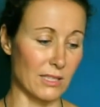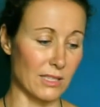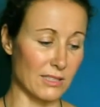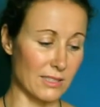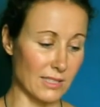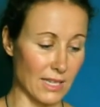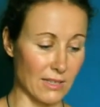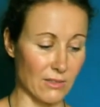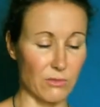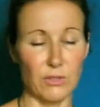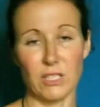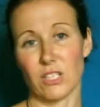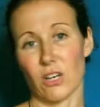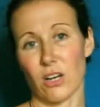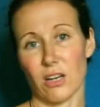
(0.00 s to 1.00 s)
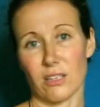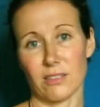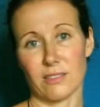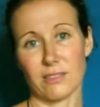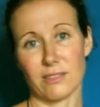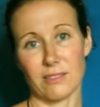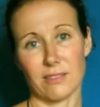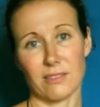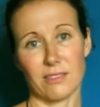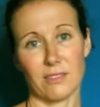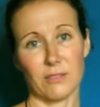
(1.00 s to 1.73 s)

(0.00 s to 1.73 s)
Let's get three cards.